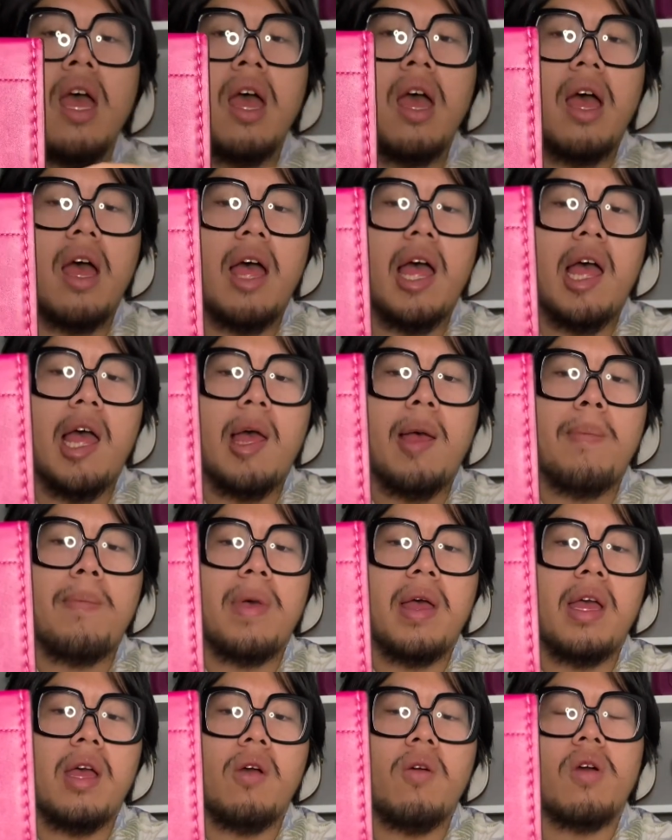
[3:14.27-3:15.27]

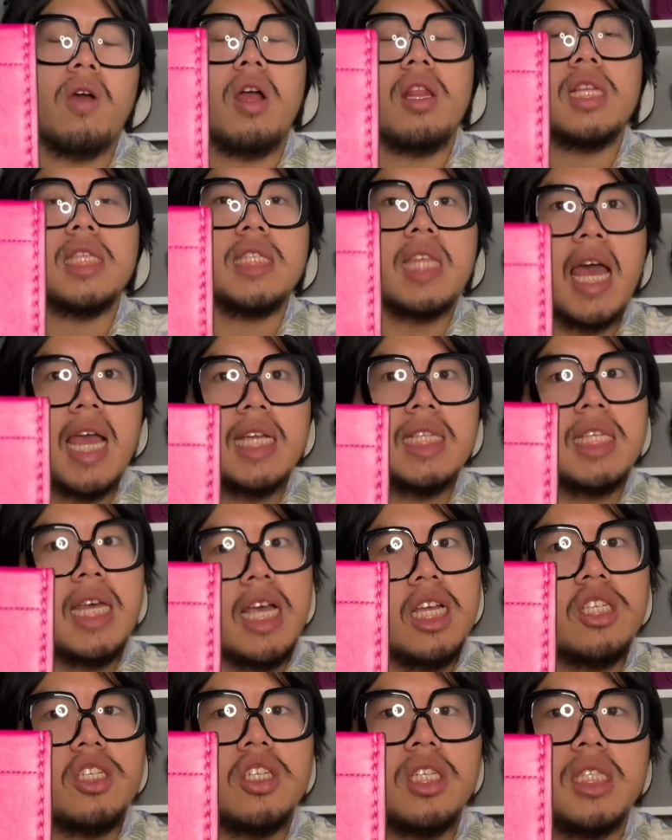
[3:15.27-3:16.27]
or on the sides,
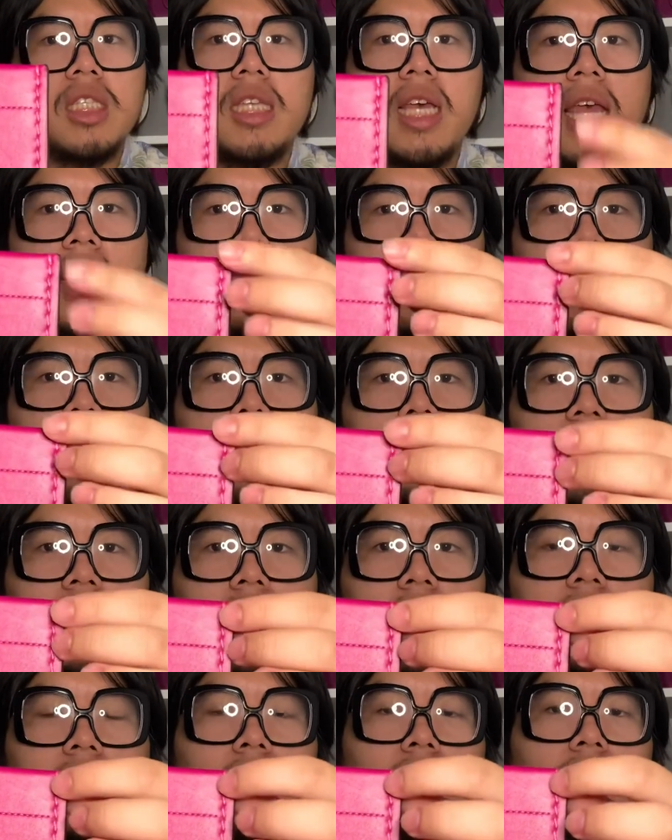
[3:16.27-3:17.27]
I should say, there's like
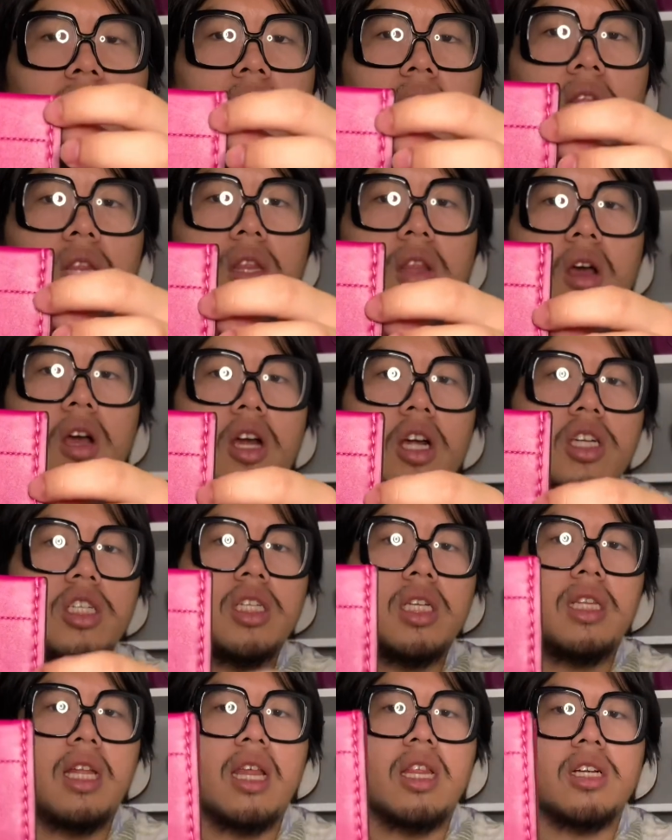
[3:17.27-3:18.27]
these really large
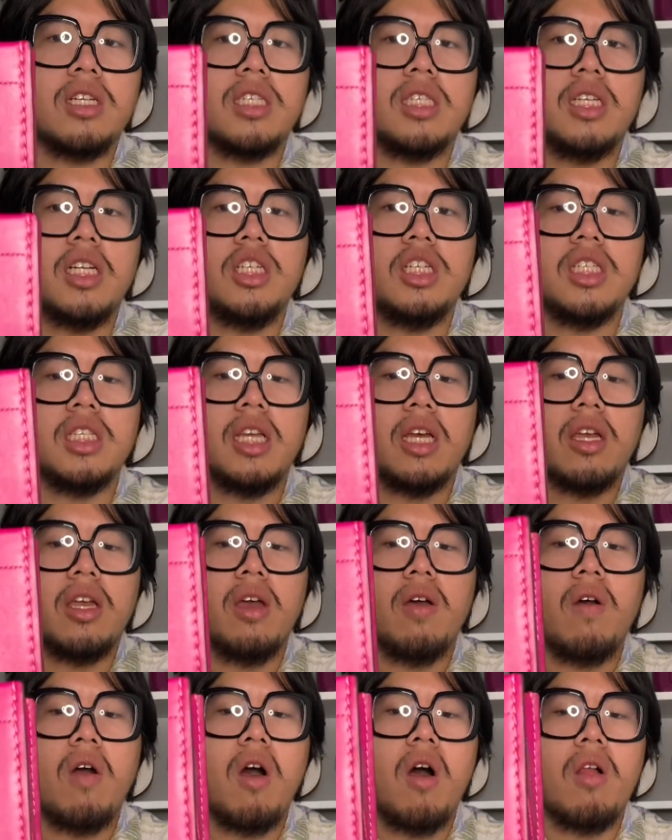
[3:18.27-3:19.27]
leather stitches that
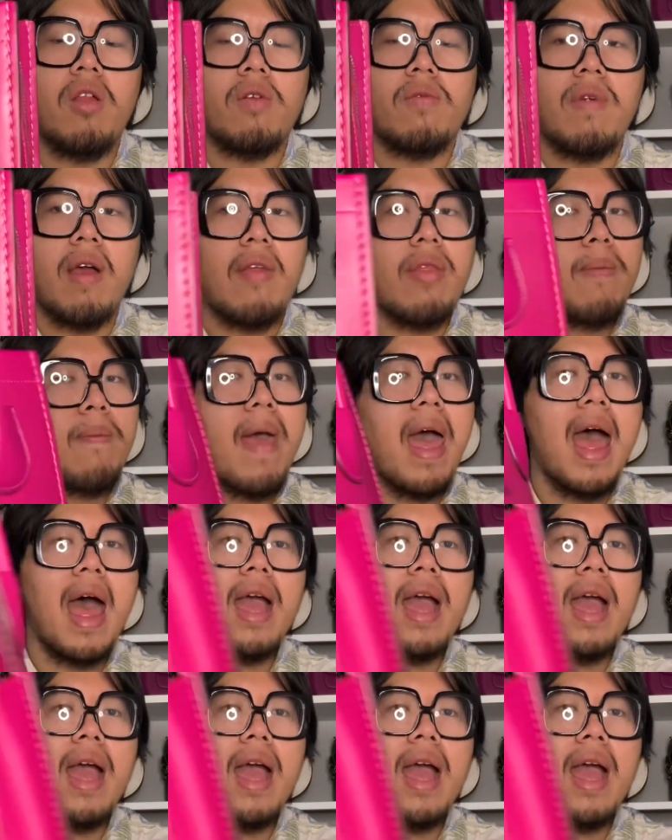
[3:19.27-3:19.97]
go all around the bag.